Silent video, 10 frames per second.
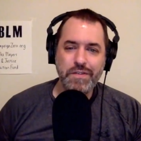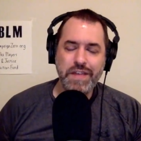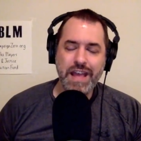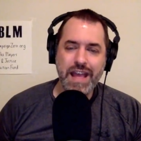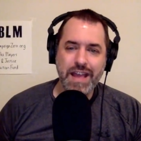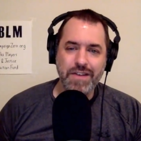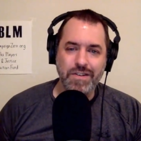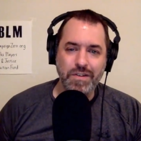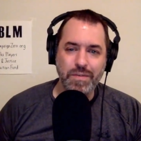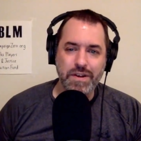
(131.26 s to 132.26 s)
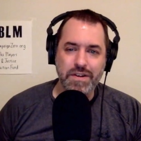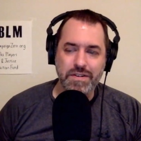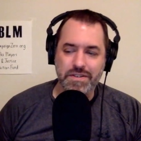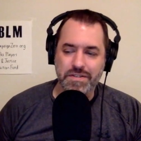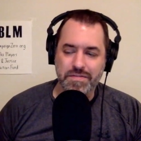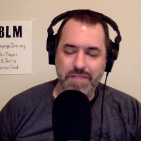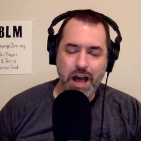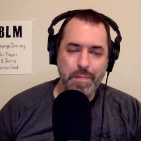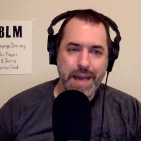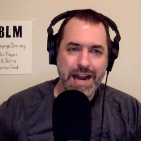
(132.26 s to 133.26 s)
they do the angle where
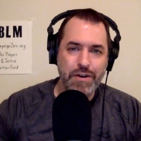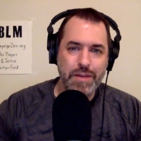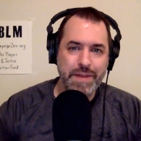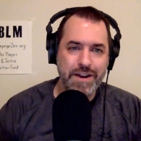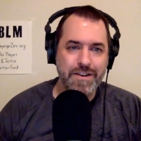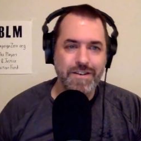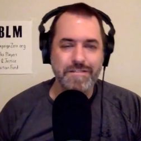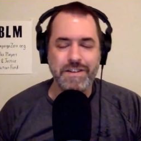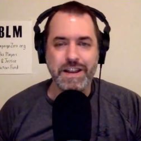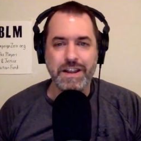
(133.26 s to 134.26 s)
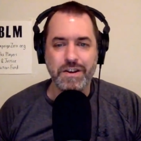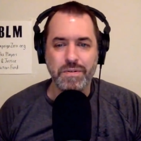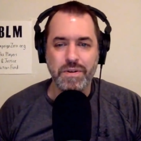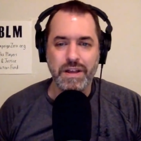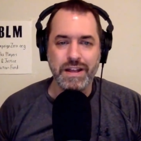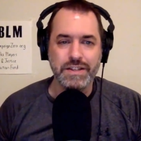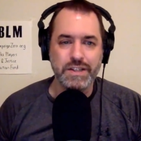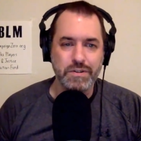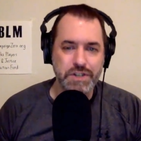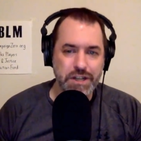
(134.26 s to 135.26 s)
Albano had been in her video, and
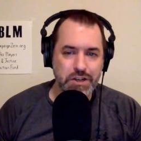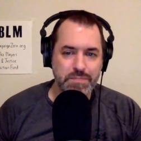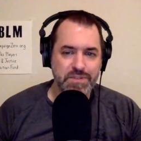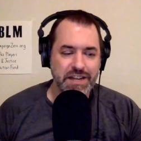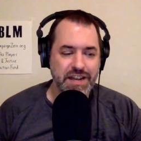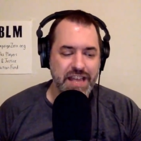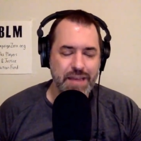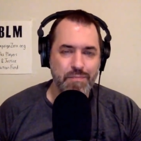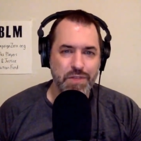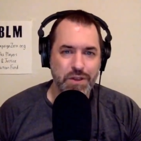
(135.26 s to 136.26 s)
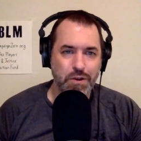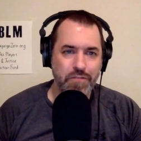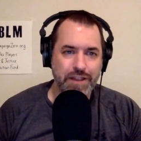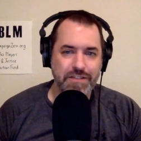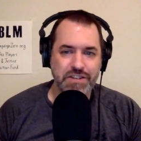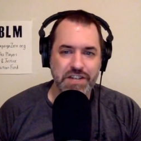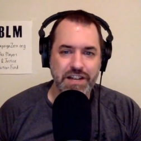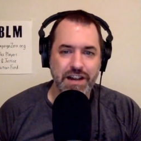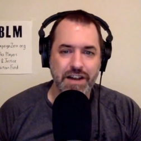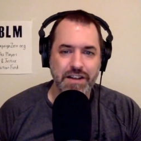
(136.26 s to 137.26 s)
so she goes to present him with the gold record
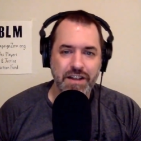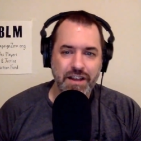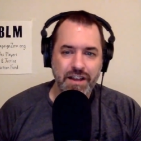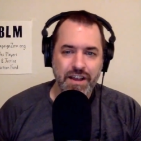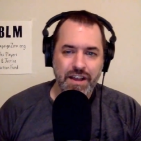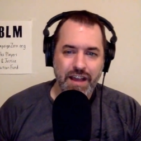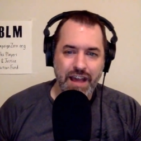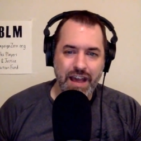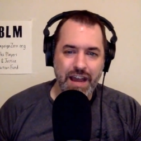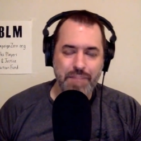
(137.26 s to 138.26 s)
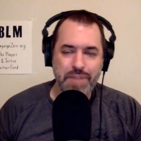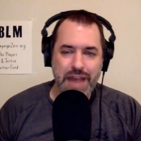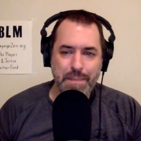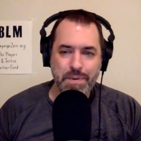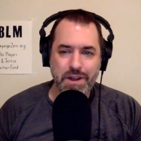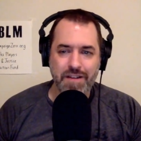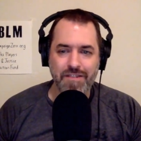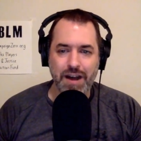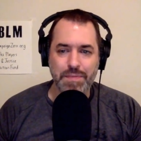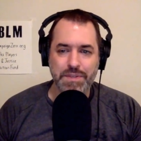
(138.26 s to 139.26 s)
she got. And Piper
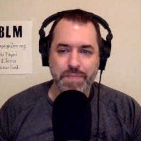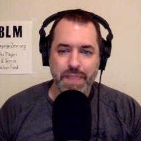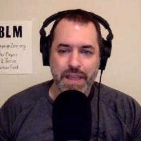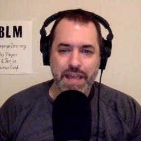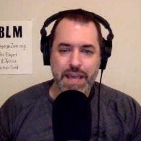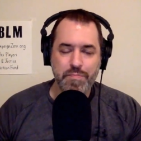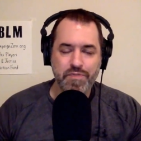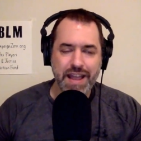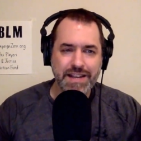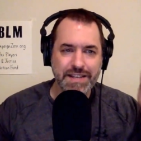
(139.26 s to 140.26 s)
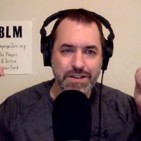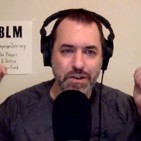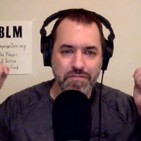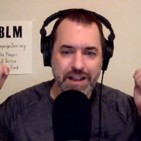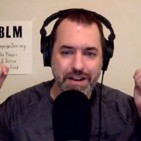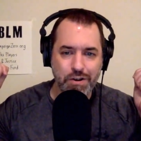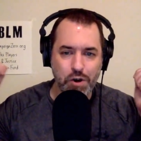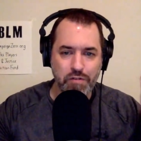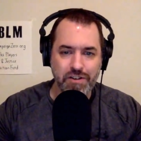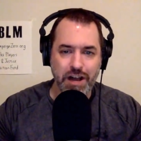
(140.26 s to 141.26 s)
interrupts. He breaks the gold
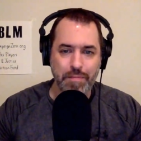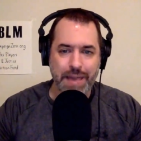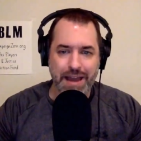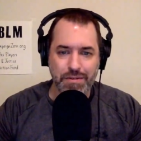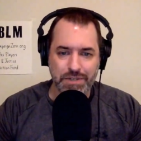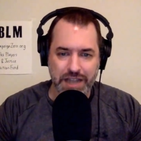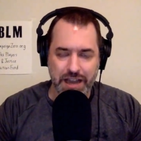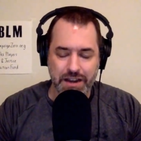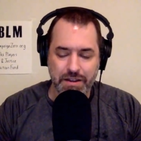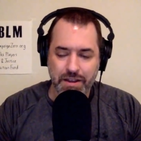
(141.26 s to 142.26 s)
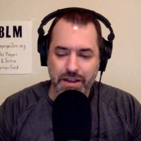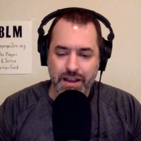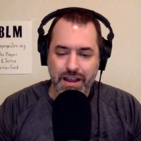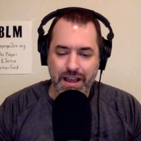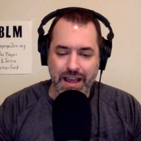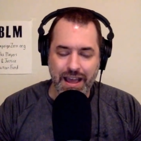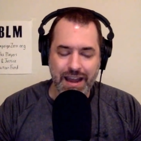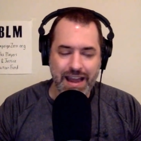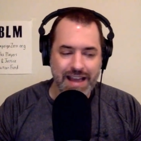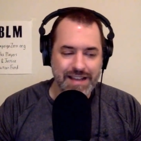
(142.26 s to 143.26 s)
record over Albano's head.
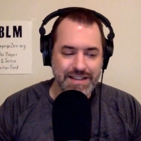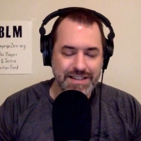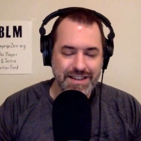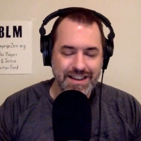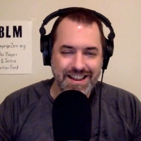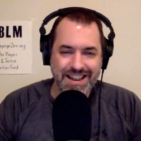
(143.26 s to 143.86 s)
And as